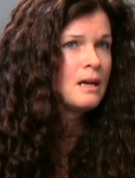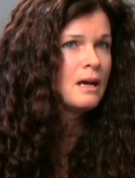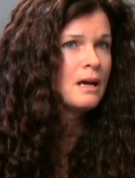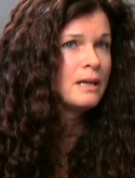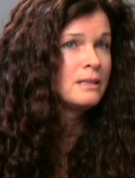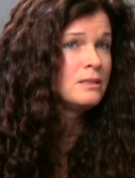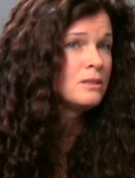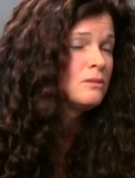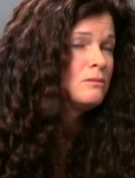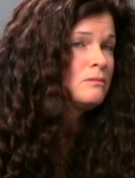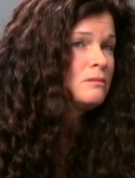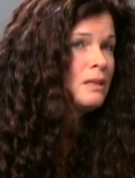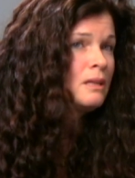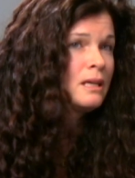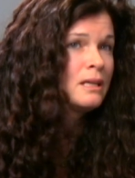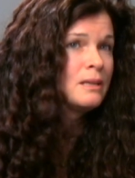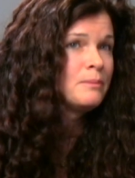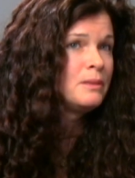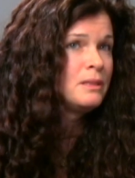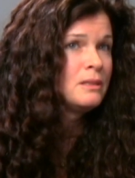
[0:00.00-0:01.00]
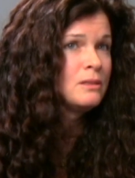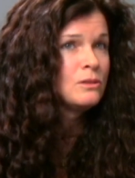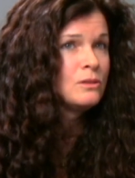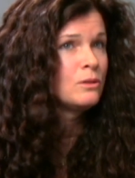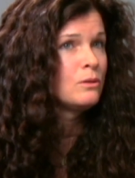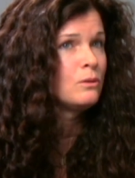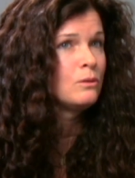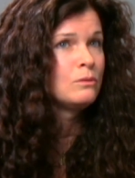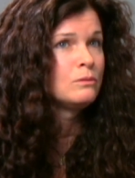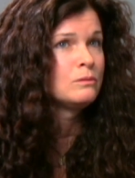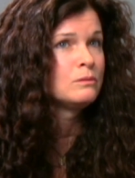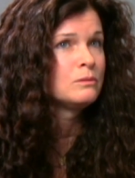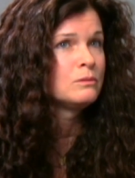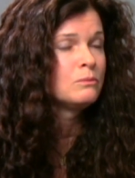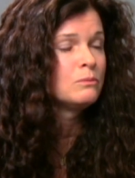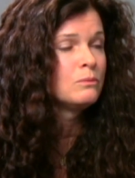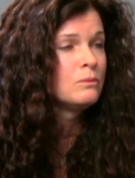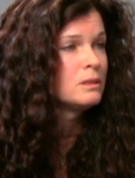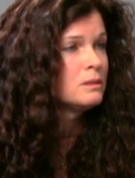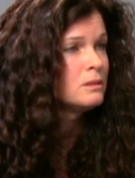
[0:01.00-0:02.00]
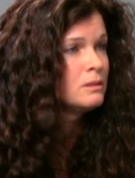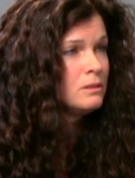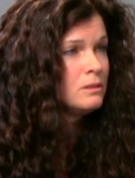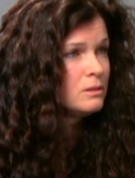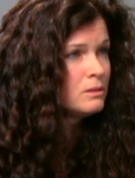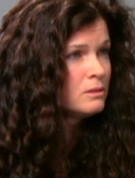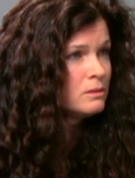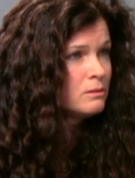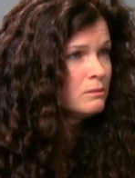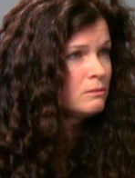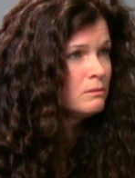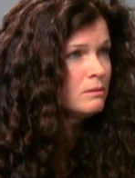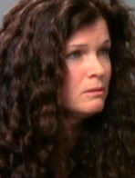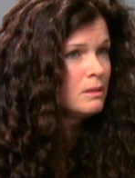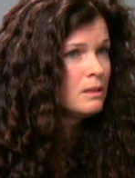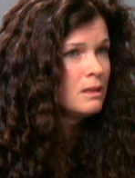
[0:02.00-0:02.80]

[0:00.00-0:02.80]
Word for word: I don't like being told what to do.